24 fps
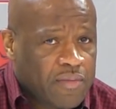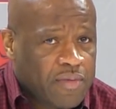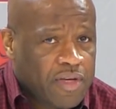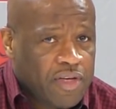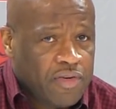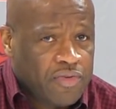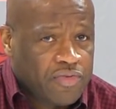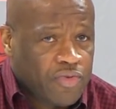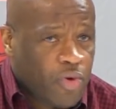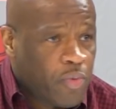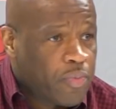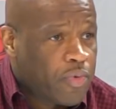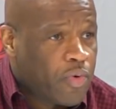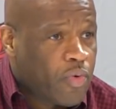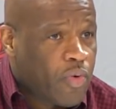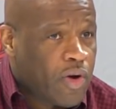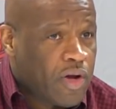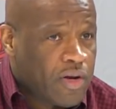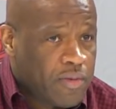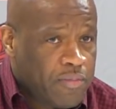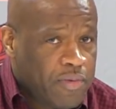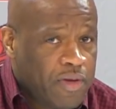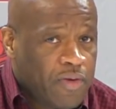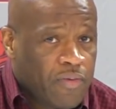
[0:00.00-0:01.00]
I mean, he was open
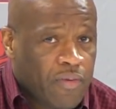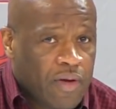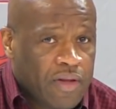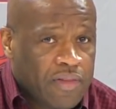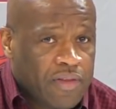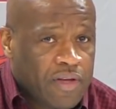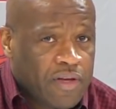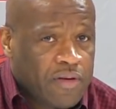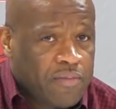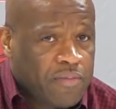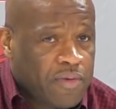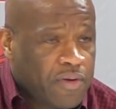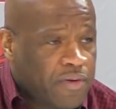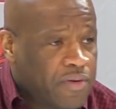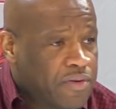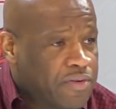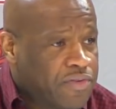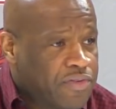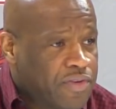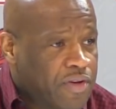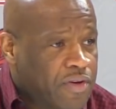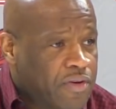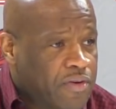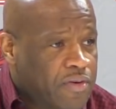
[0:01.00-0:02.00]
quite a bit right there in the middle of
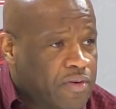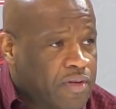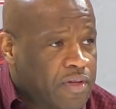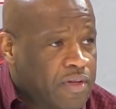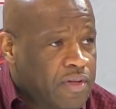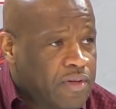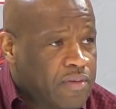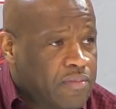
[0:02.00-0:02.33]
the zone.